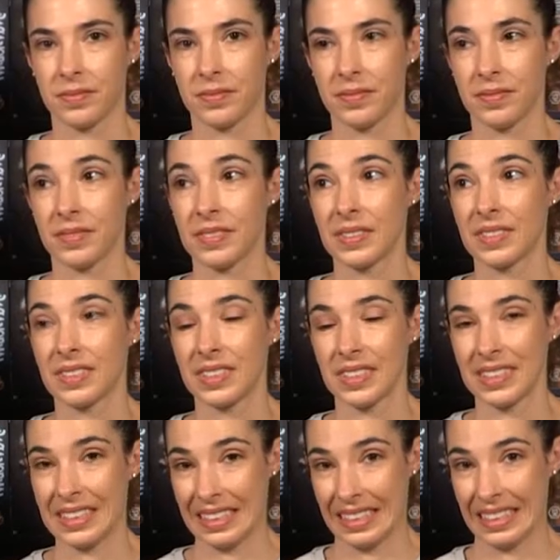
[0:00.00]

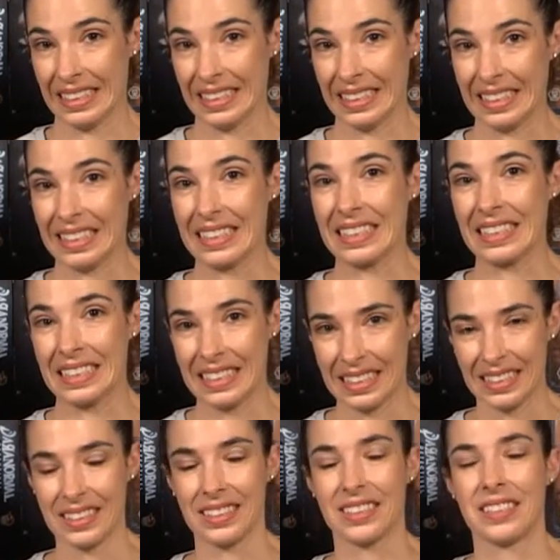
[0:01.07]

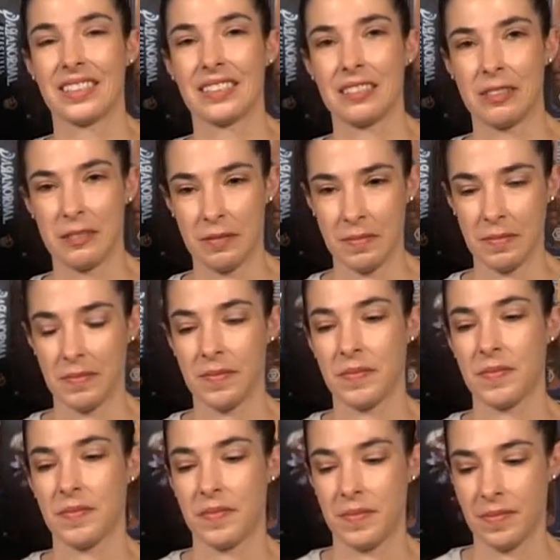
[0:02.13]

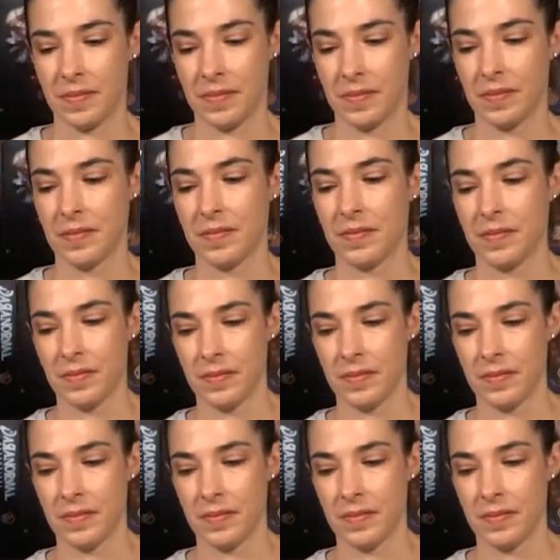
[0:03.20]
(silent)